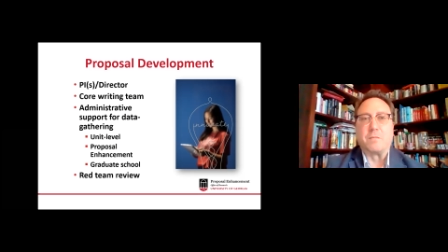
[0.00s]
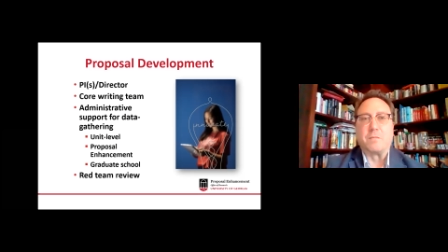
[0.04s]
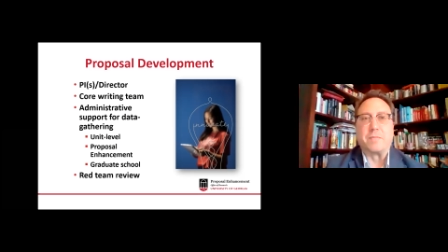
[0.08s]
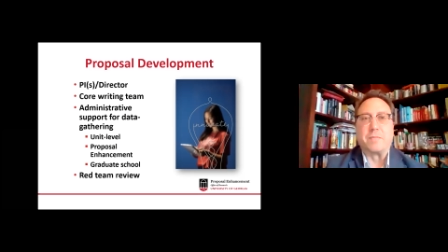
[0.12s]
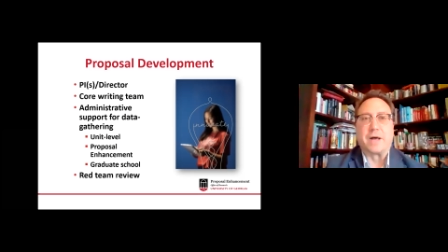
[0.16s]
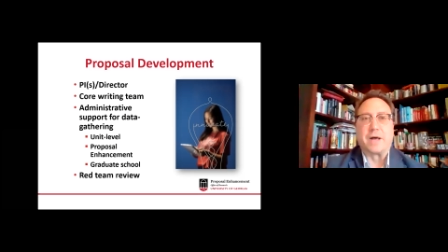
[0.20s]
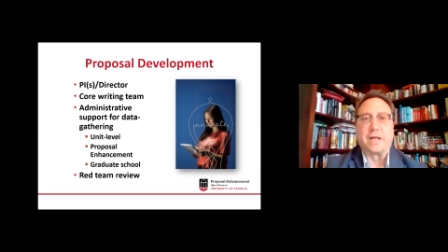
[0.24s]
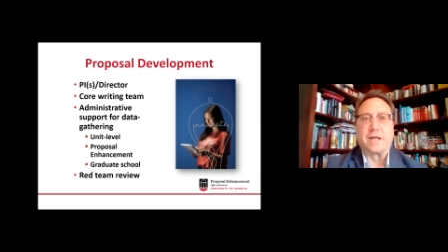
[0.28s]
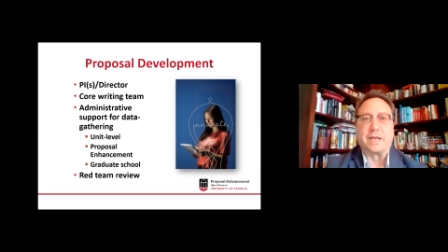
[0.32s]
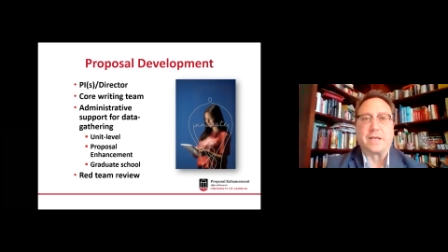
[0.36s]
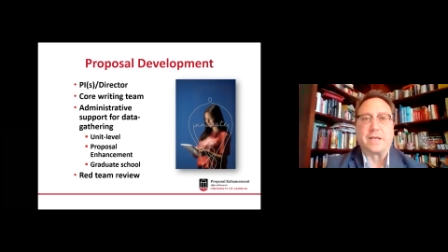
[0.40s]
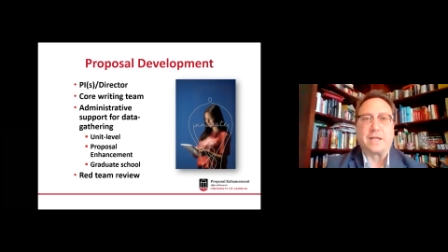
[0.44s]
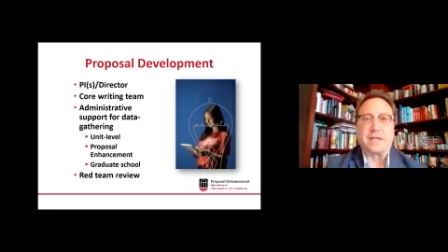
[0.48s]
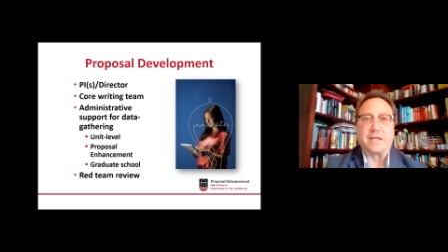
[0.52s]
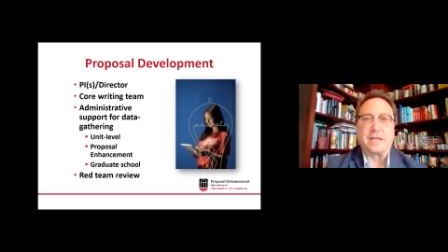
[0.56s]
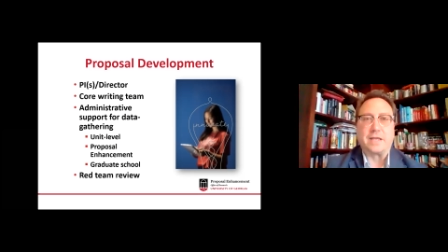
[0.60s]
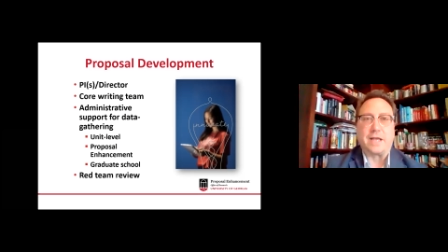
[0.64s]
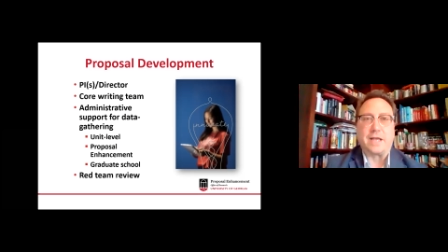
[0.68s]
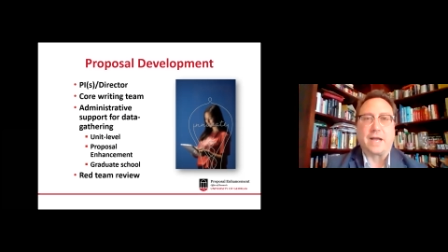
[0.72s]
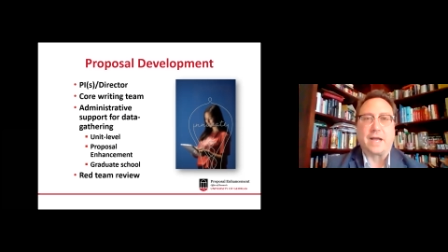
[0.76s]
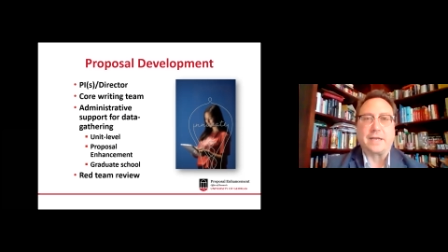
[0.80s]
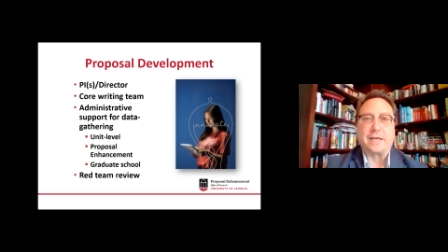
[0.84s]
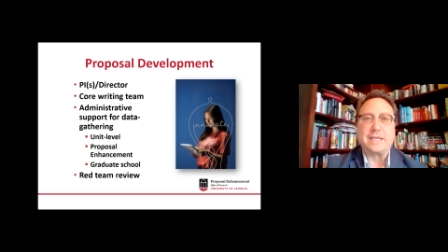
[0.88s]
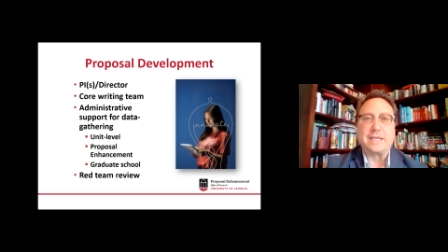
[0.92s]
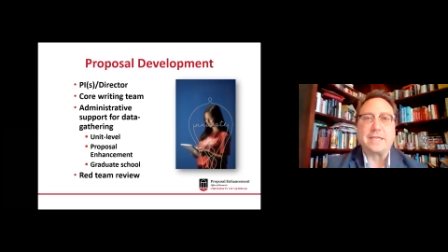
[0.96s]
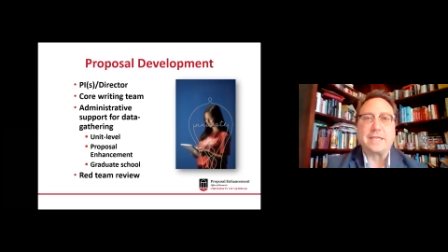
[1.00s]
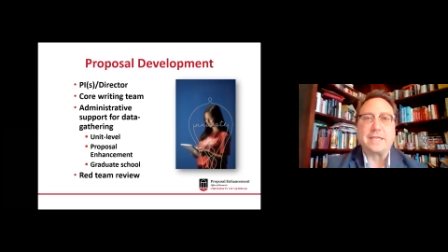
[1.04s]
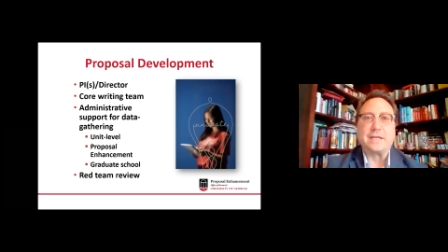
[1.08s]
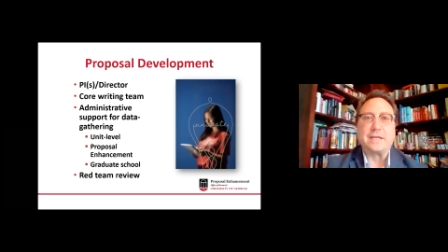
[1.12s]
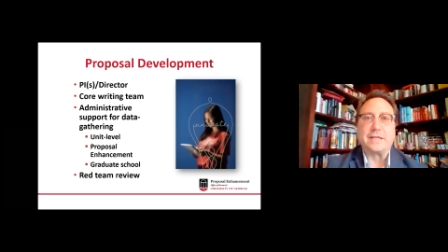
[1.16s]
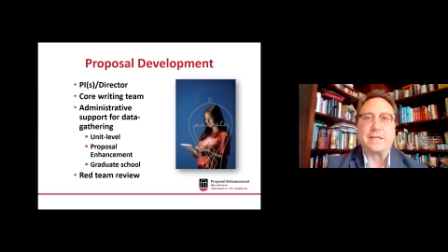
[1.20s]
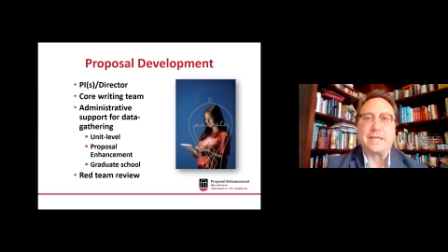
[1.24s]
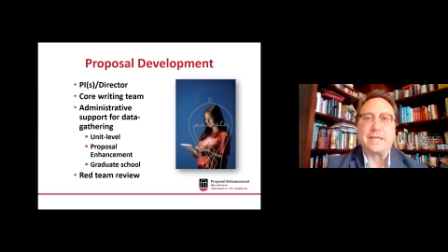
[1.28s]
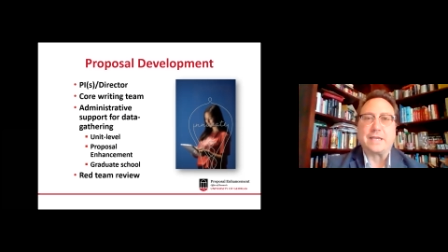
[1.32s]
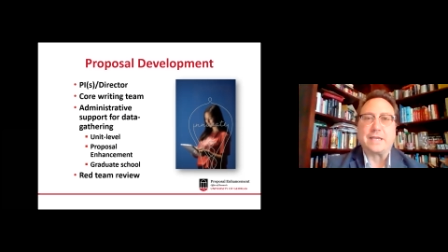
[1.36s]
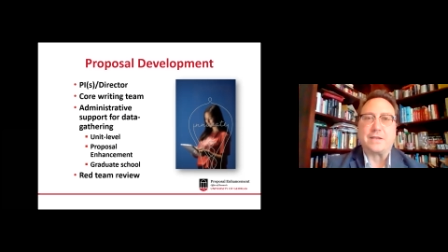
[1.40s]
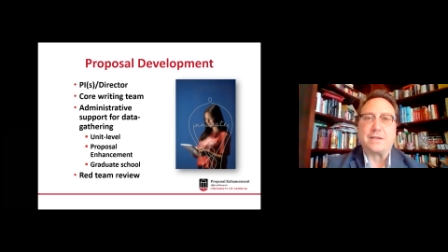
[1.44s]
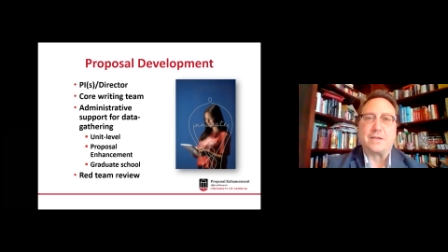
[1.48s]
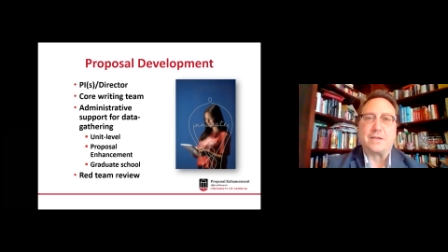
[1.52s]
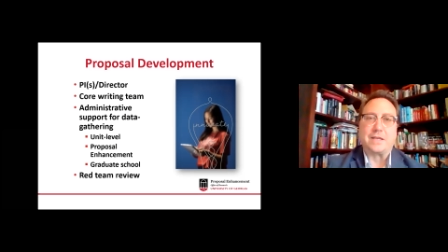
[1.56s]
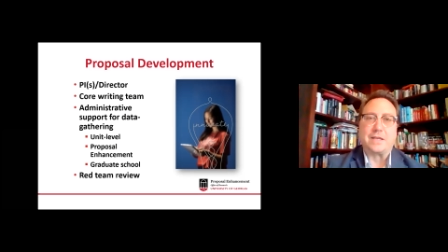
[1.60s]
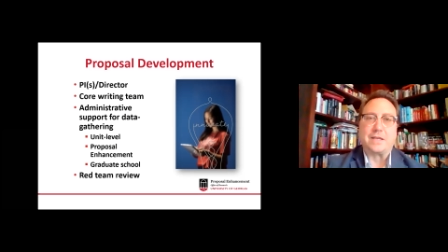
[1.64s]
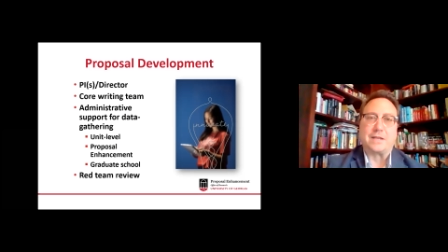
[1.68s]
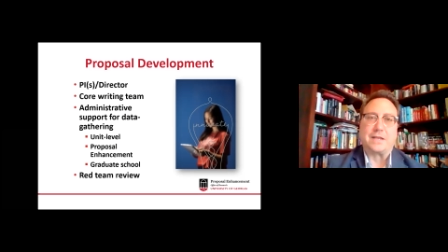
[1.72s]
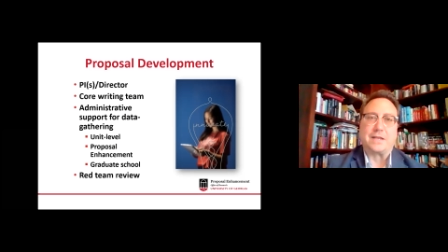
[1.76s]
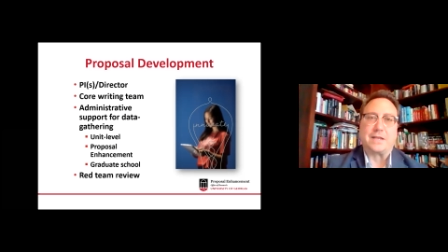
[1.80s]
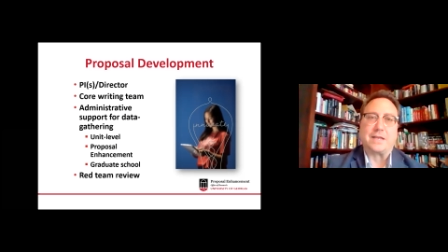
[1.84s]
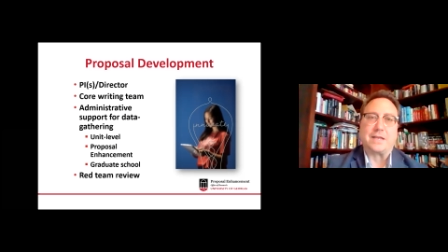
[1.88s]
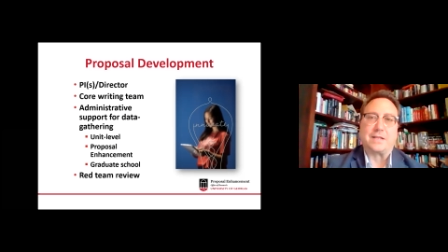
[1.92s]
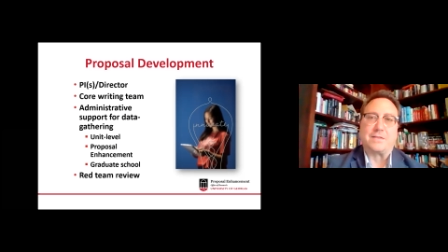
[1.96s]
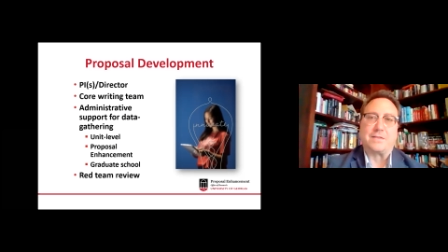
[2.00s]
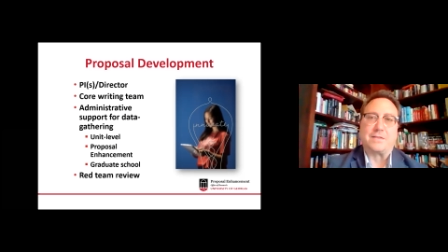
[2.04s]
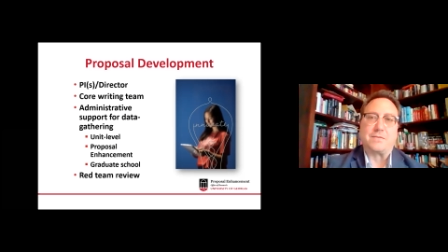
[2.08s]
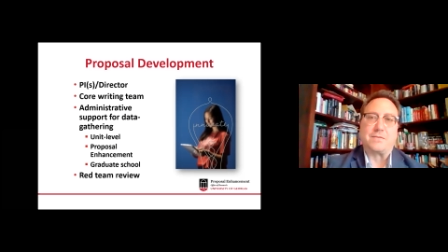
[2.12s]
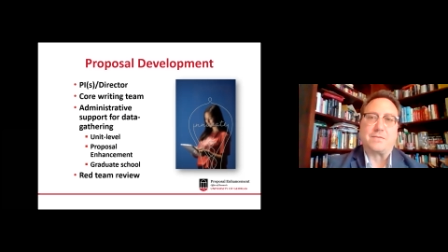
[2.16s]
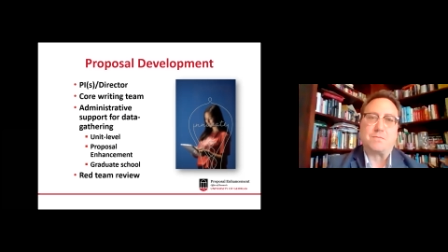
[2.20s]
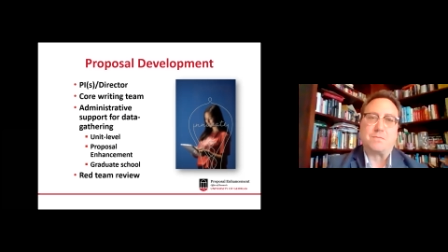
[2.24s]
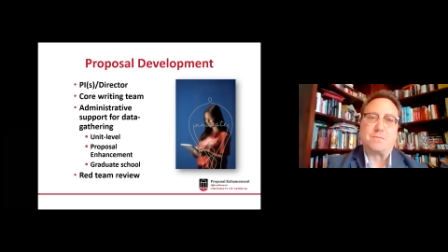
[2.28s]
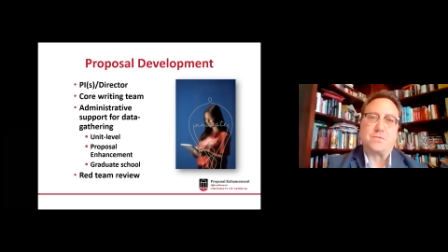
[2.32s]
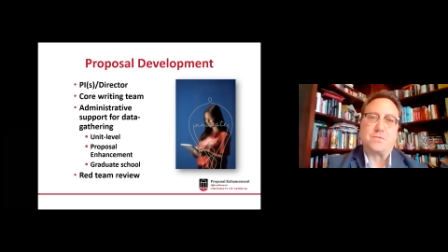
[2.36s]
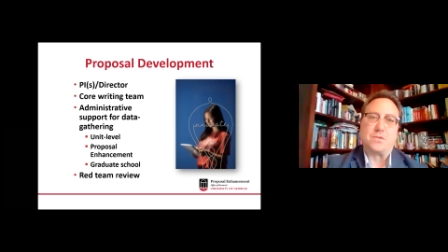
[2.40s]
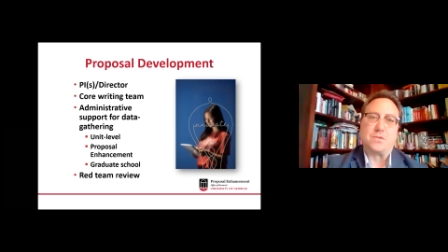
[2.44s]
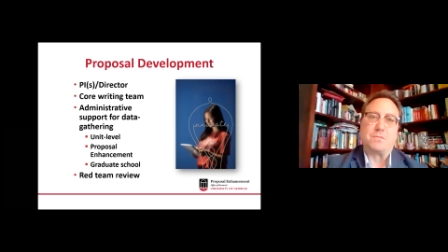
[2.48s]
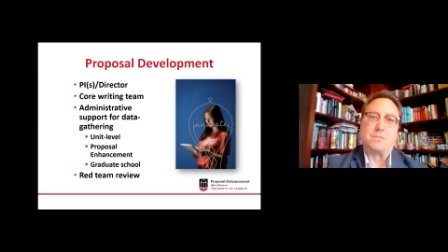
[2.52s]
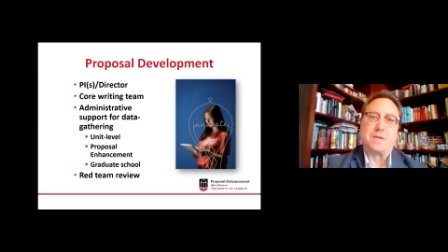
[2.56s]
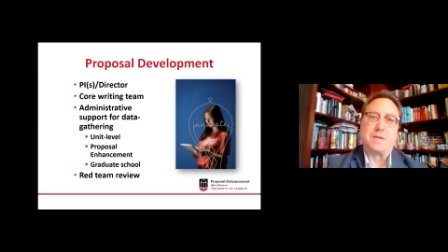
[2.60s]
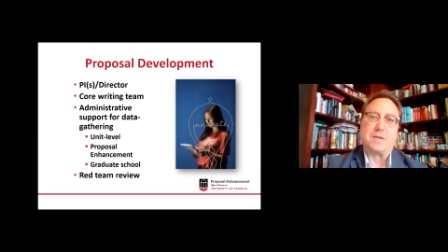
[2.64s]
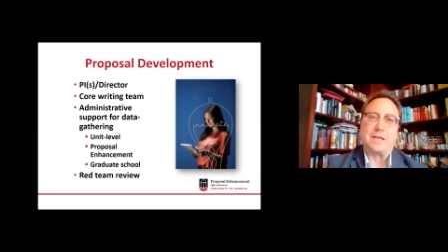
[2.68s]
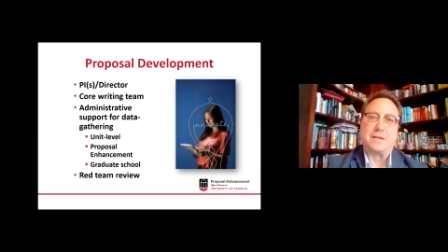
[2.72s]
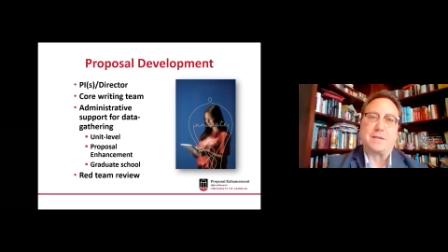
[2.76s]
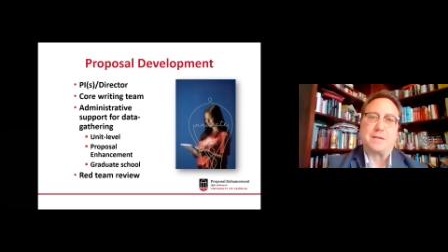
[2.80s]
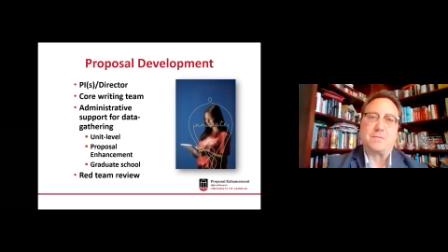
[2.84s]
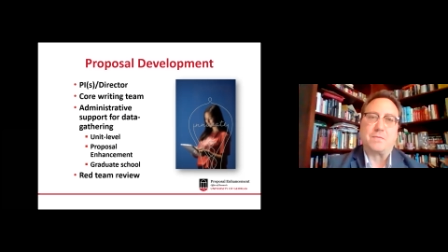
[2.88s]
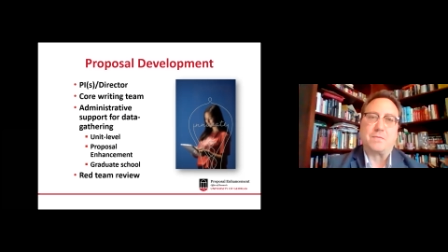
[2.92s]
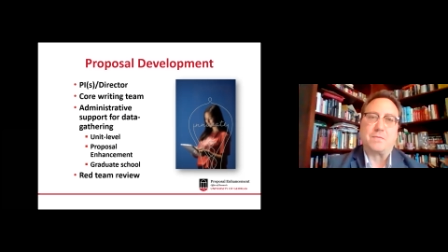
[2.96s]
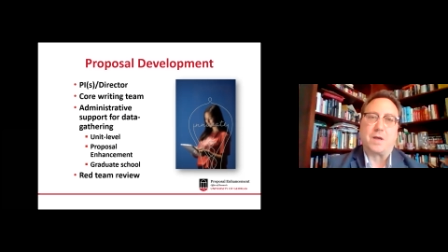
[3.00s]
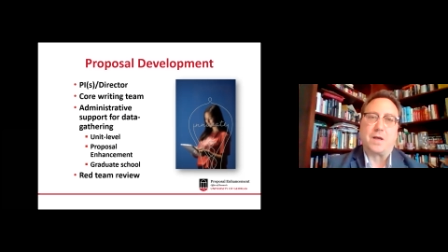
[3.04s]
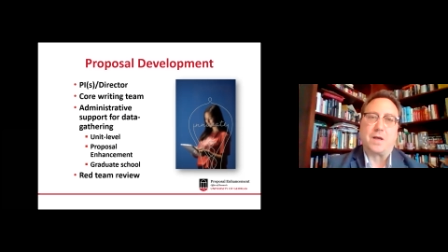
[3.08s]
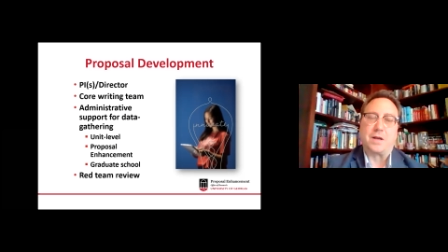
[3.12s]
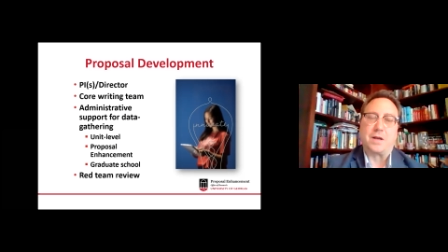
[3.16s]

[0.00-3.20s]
but ideally it should be